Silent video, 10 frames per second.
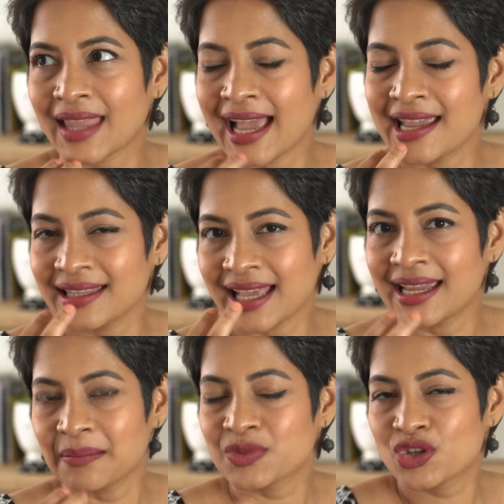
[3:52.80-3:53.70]
I
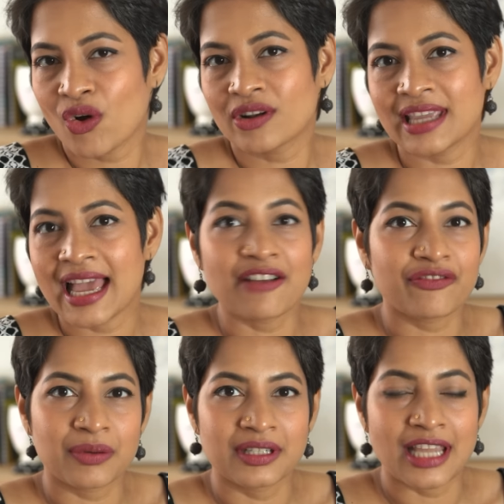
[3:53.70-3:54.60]
am sure they
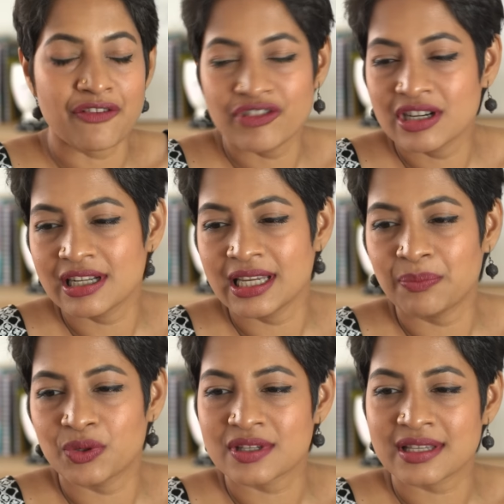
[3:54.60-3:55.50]
have definitely
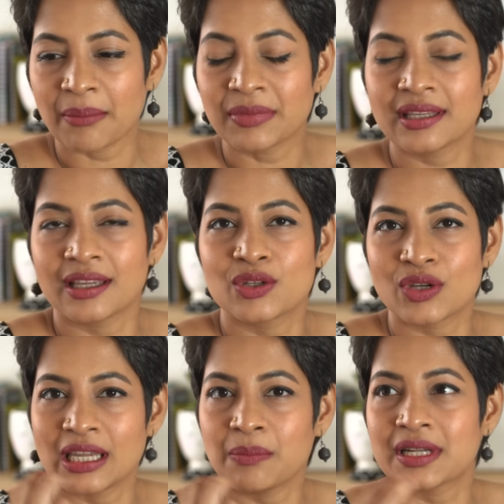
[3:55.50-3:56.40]
put something to
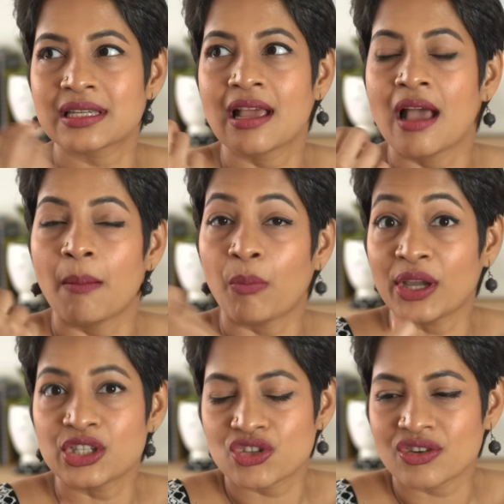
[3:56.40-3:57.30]
keep it
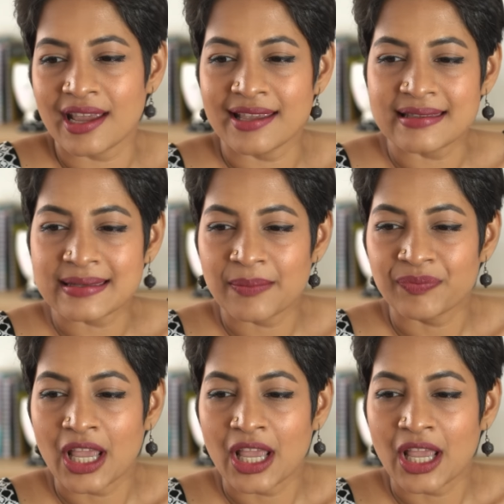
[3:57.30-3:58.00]
moisturized.